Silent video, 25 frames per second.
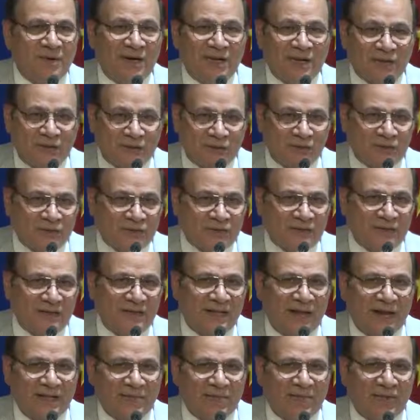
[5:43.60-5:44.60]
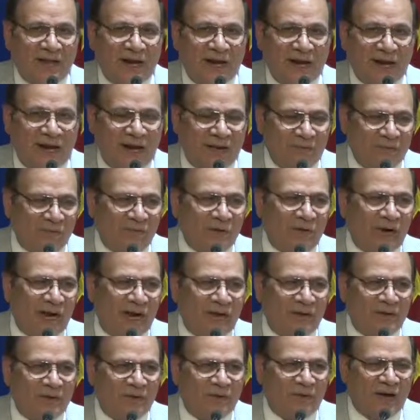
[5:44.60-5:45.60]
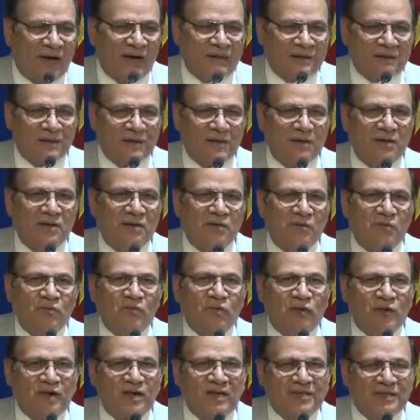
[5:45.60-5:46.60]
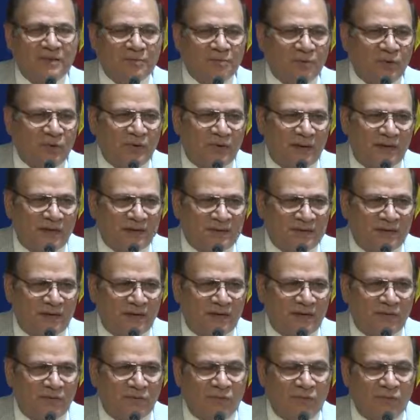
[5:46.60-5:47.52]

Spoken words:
But the question that I would like to ask, what is the potential?